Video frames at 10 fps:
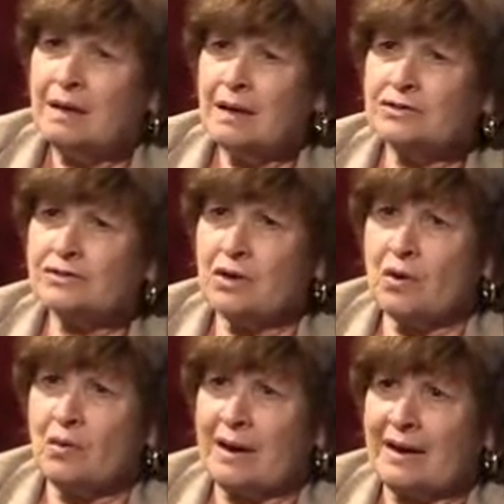And
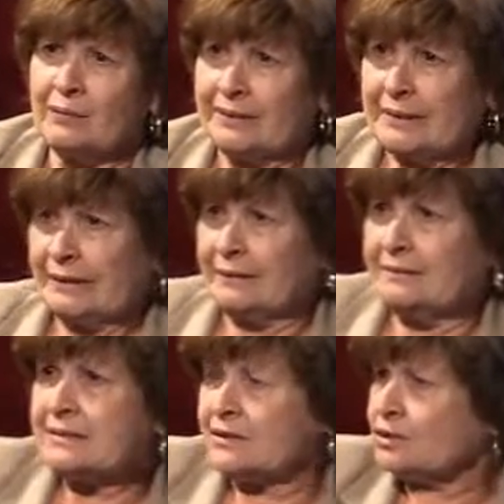so I went ahead
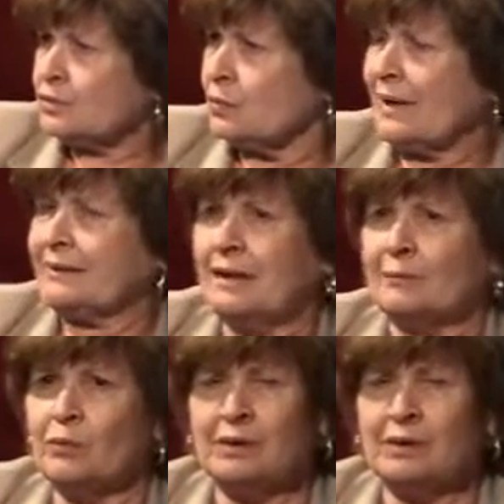and said, sure, why not?